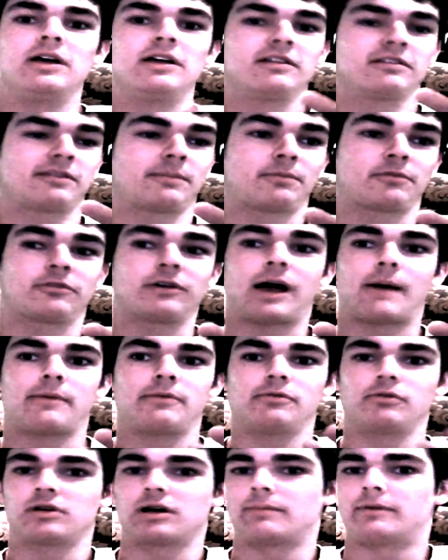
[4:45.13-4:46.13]
subscribing
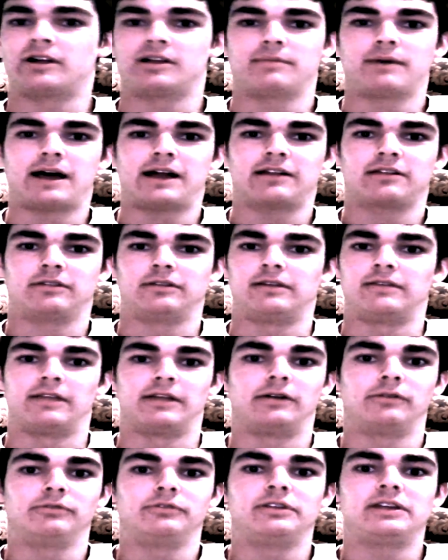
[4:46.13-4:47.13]
will come automatically, and they
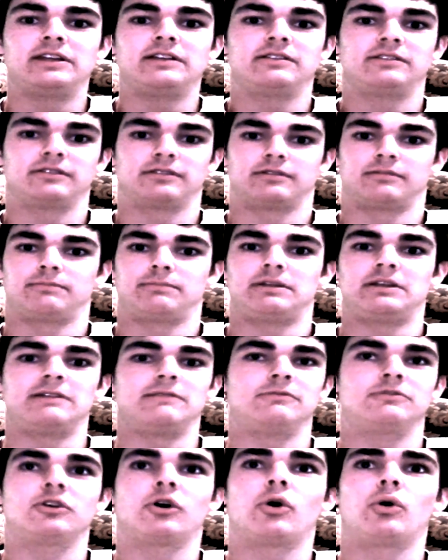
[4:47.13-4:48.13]
don't need to
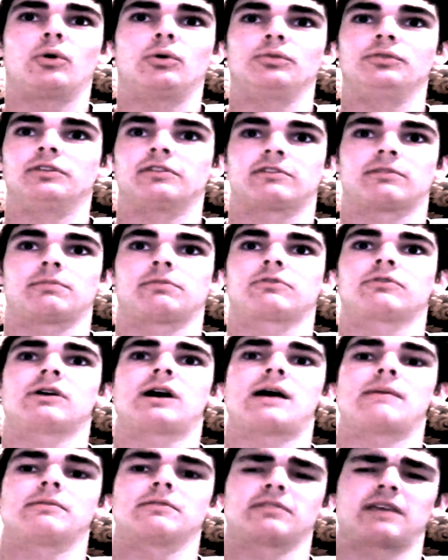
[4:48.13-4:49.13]
be told to
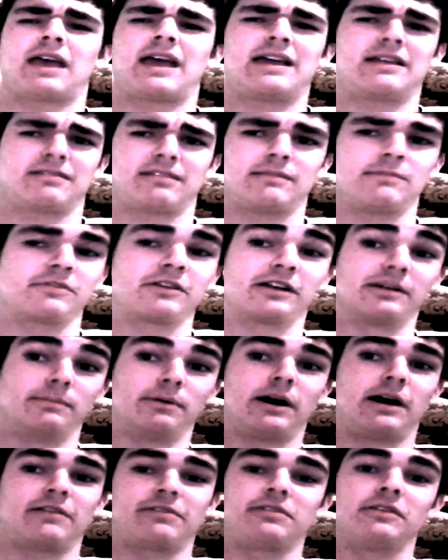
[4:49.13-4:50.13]
subscribe, because A, it seems kind of
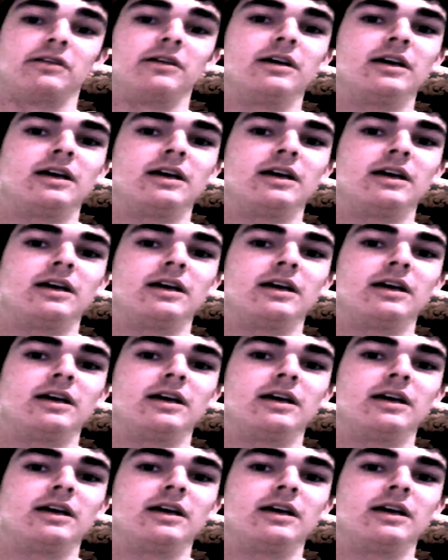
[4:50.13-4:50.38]
bossy,